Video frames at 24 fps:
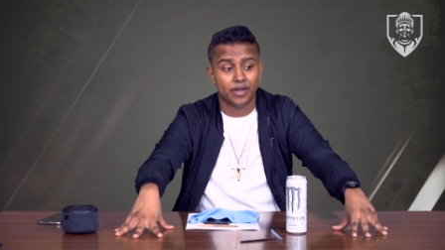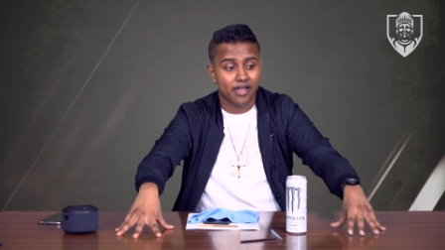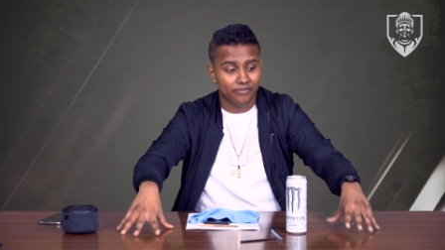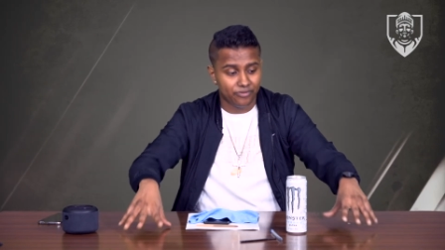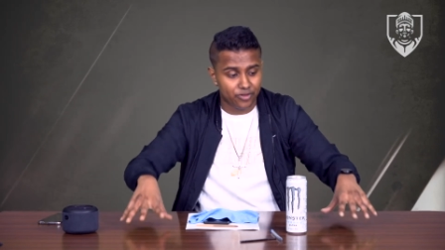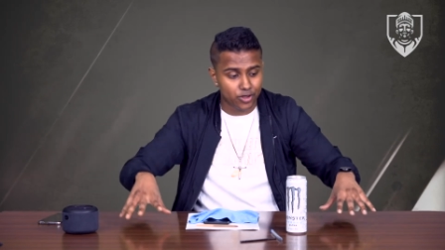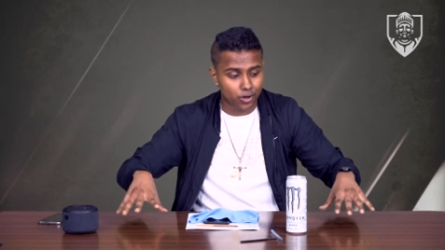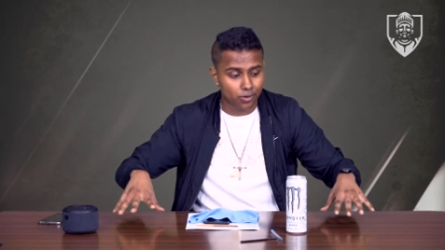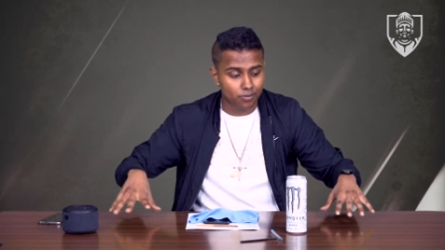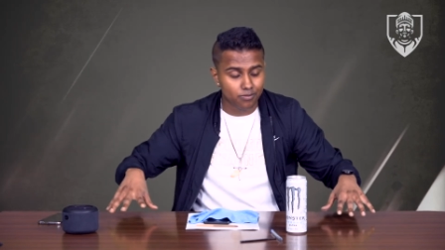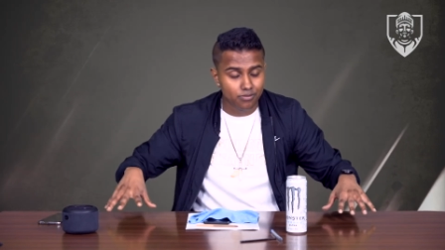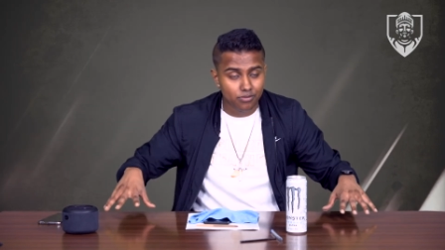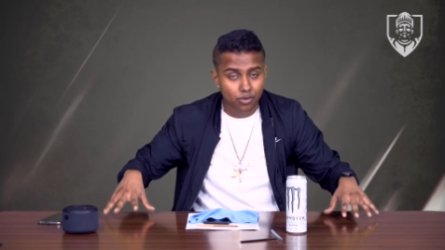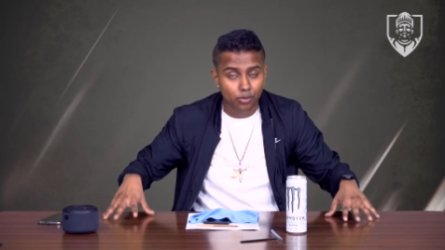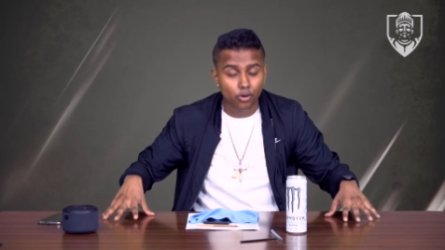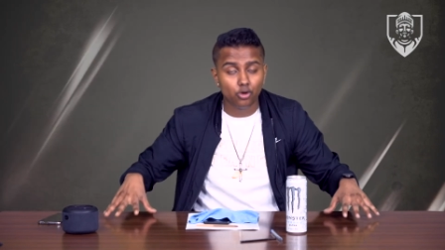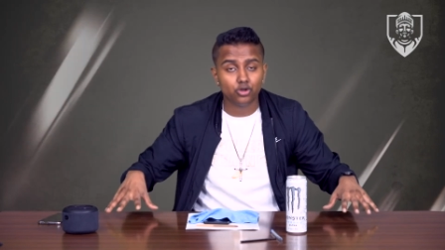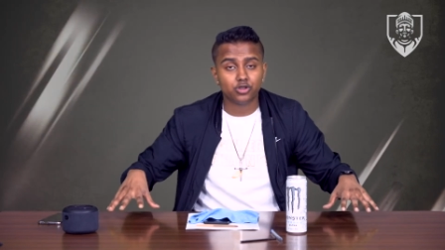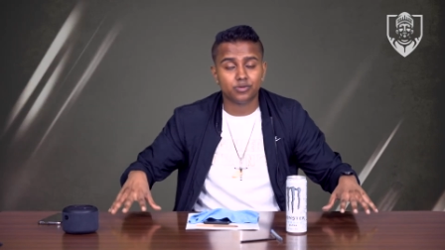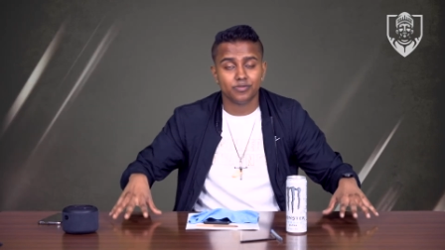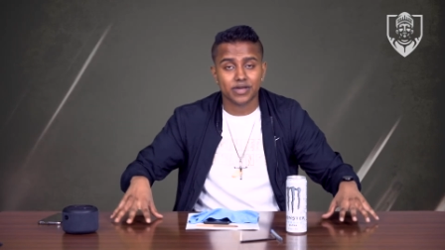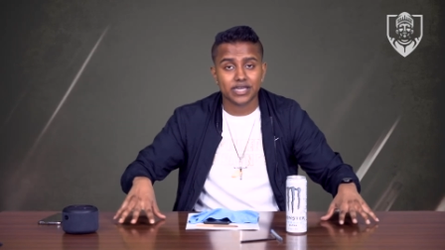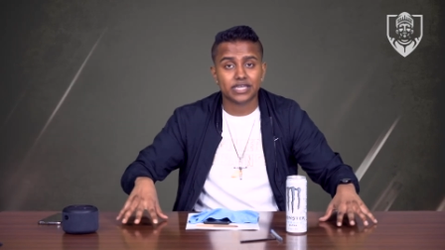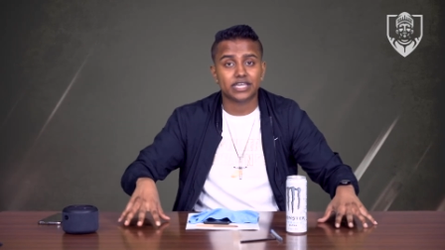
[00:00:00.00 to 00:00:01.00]
They're
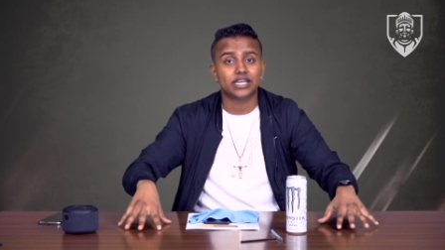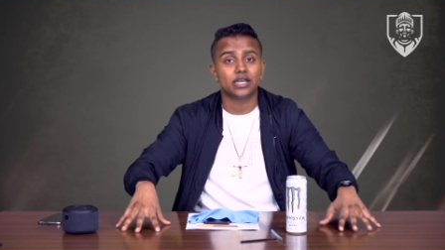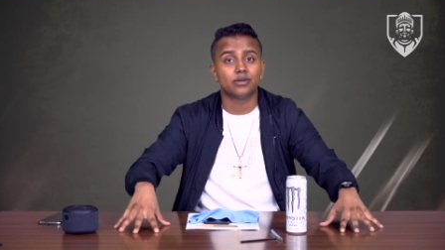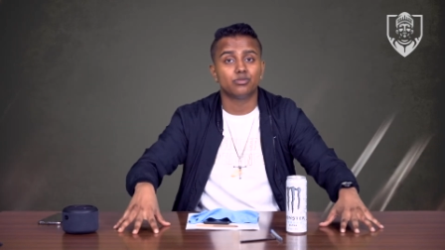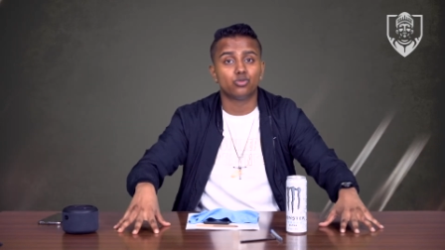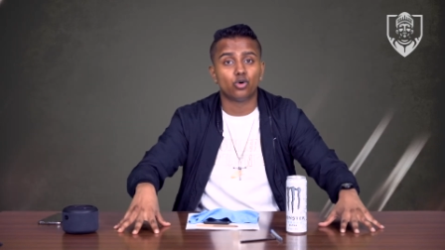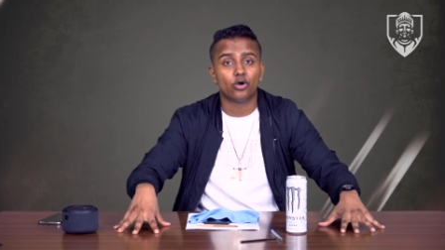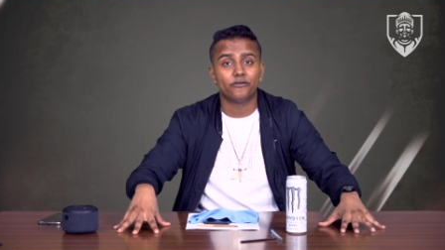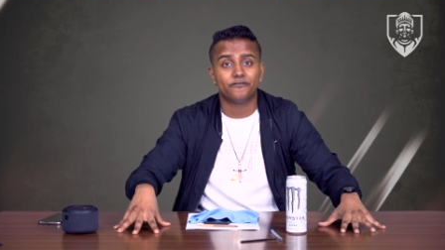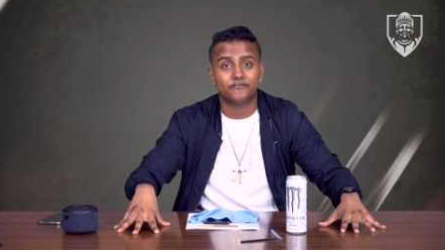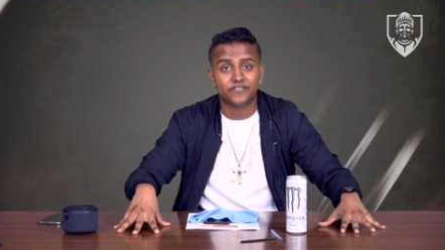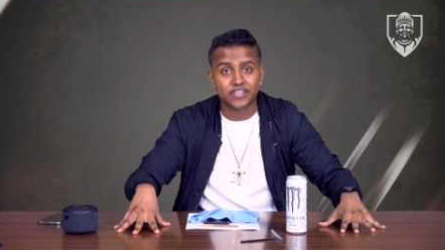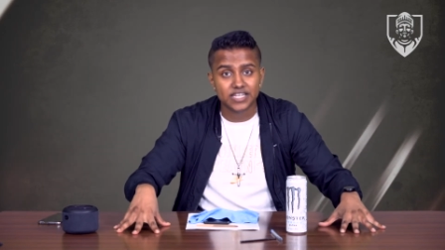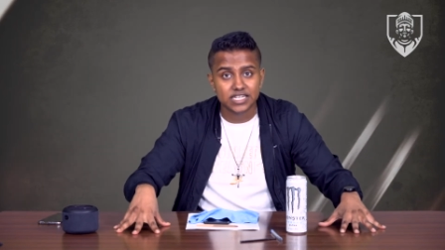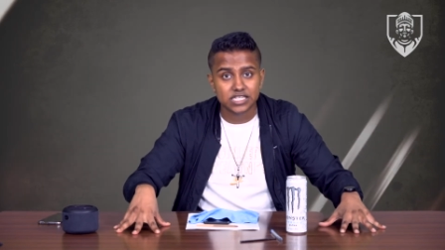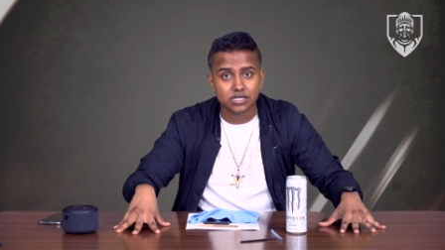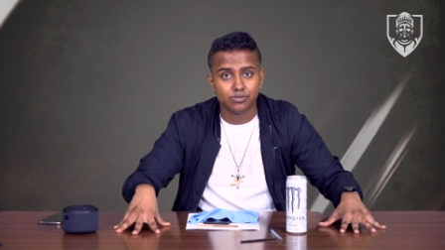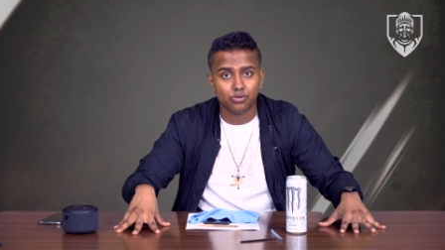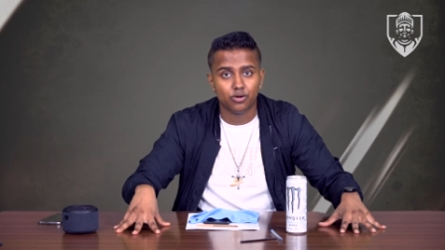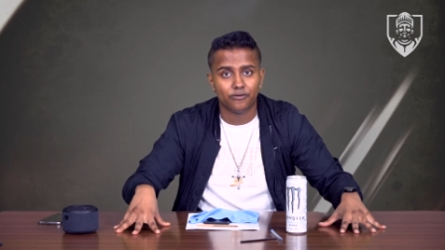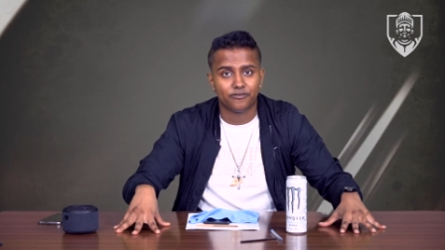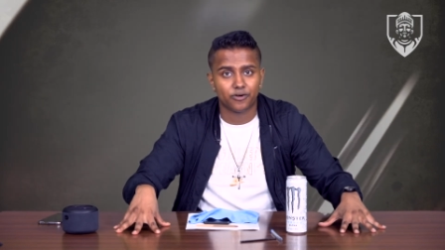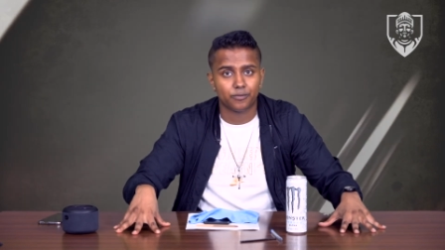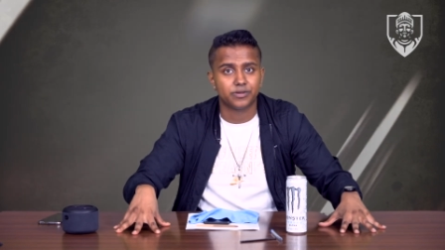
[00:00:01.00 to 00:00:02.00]
both making it more
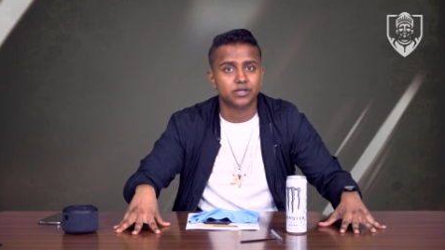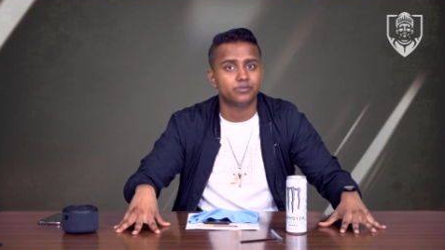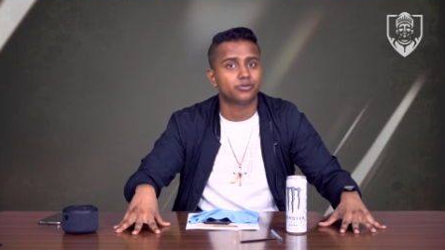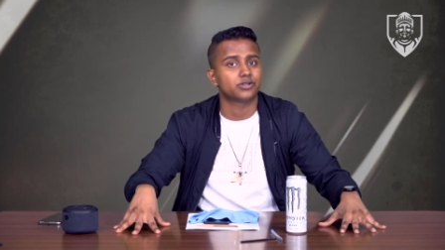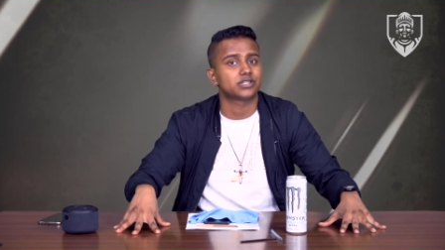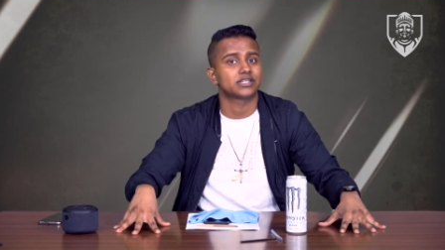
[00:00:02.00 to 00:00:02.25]
feasible for people